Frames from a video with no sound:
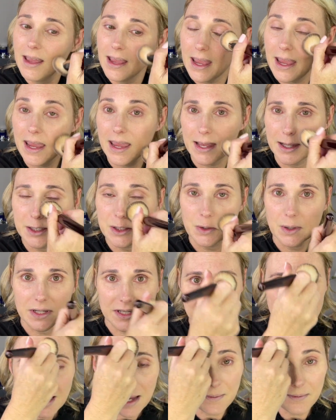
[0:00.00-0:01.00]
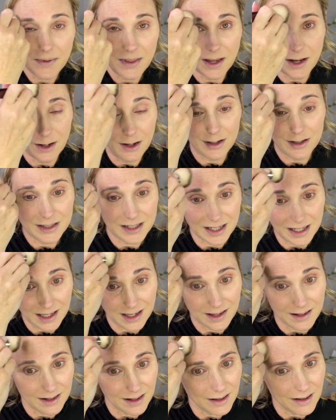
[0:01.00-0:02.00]
And so I stopped there to
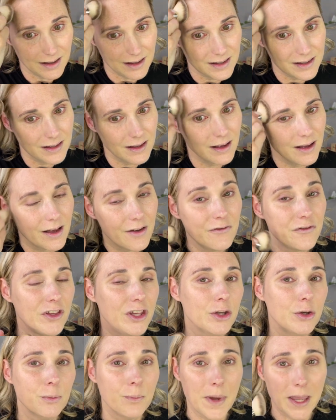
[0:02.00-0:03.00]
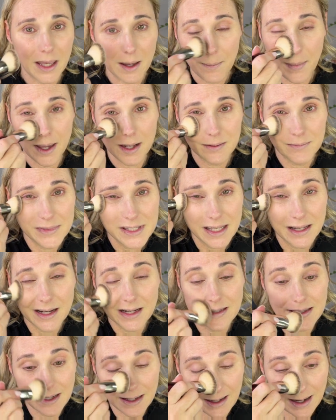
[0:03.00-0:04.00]
get a few makeup items that I
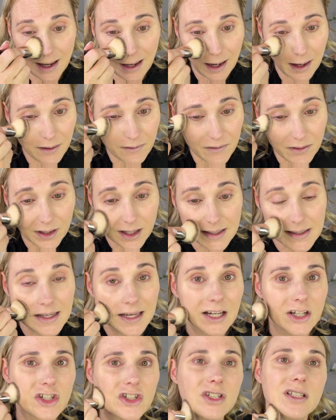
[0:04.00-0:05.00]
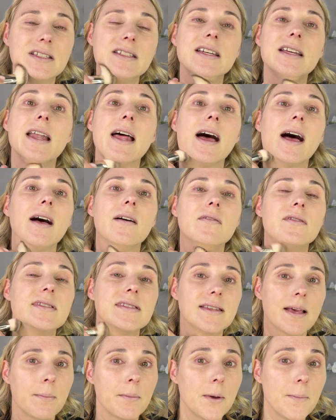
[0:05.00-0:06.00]
didn't have because I actually did have
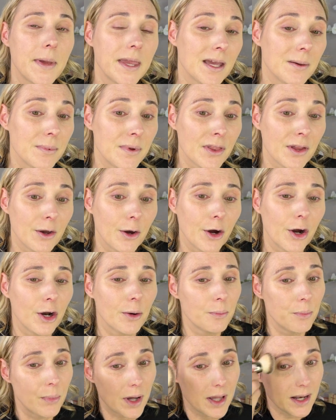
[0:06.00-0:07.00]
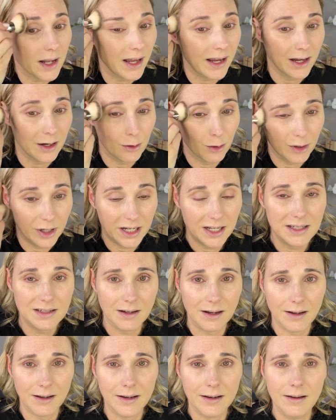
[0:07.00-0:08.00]
some makeup in the car, but I had already
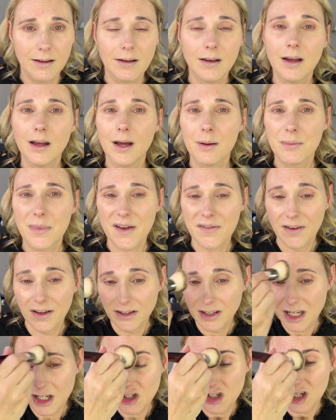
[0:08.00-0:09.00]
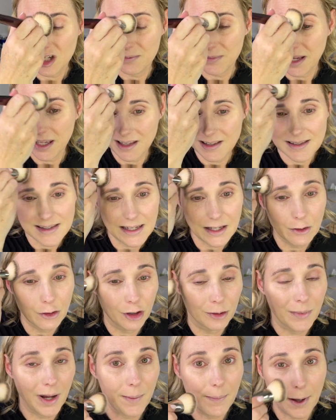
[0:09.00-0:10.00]
done my foundation, my concealer,
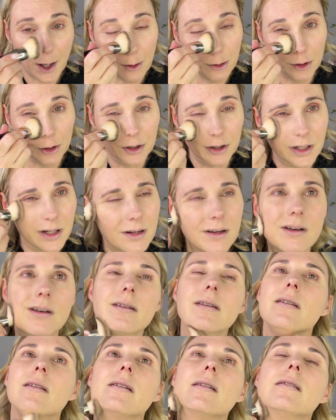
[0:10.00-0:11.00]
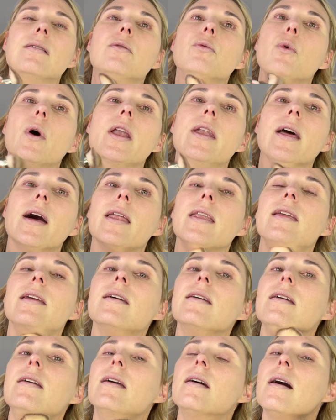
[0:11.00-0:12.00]
my powder, and whatnot.
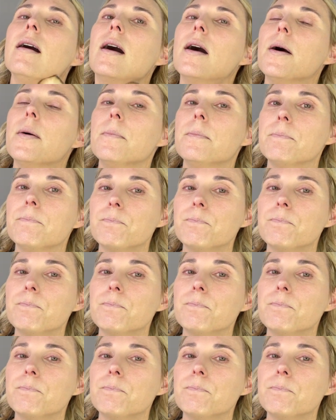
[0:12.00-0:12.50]
Um,